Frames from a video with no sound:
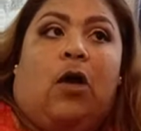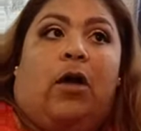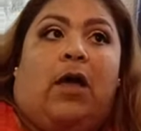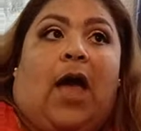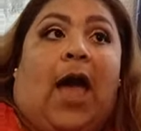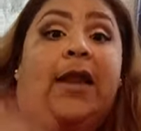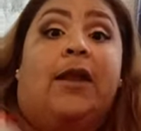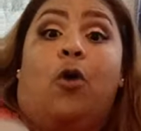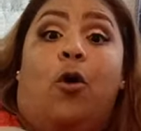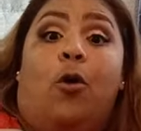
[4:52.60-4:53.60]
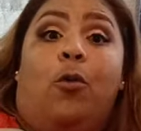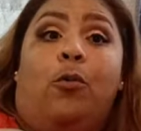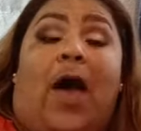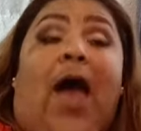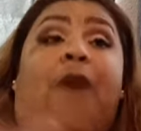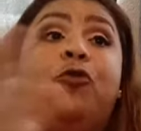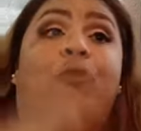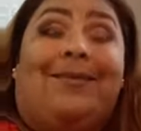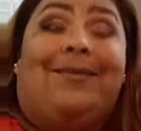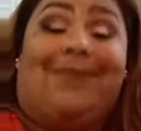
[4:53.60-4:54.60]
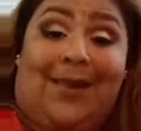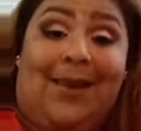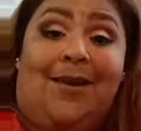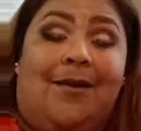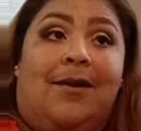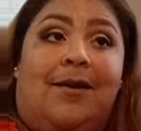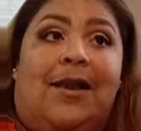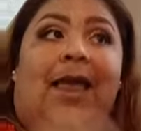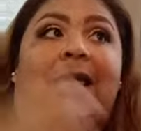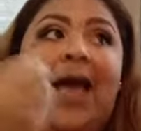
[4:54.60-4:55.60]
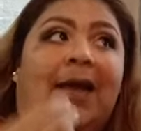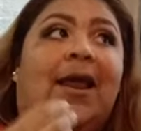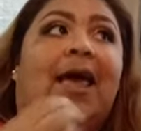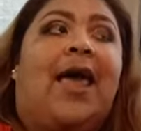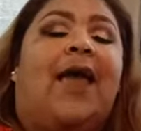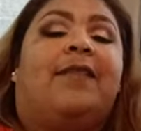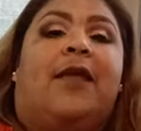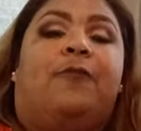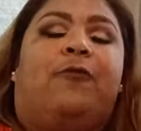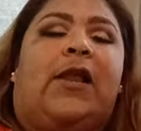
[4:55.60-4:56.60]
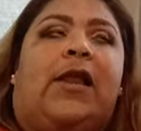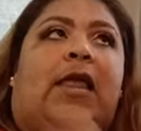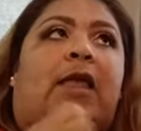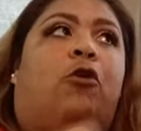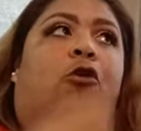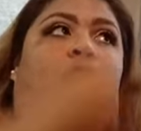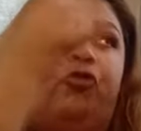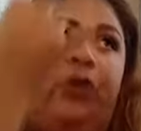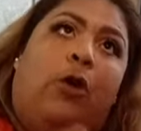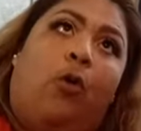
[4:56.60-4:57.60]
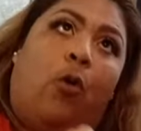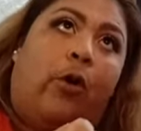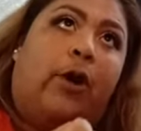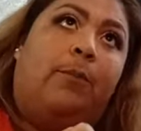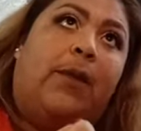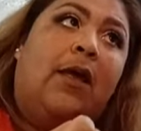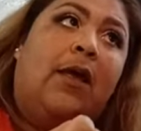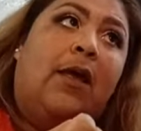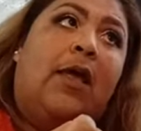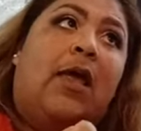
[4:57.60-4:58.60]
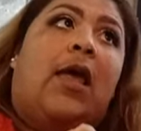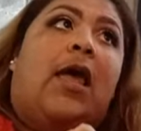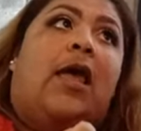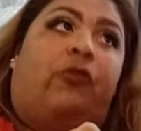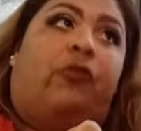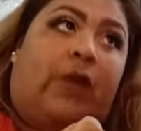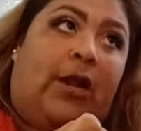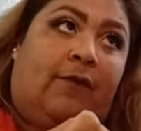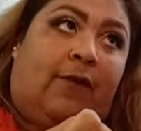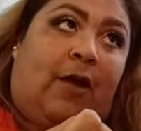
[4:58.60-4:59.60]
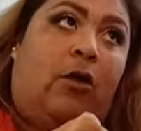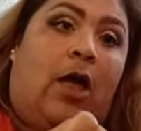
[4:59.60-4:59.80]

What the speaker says: I didn't know, after I did it, like, kind of I had that feeling. Either she recorded me, and she's going to tell,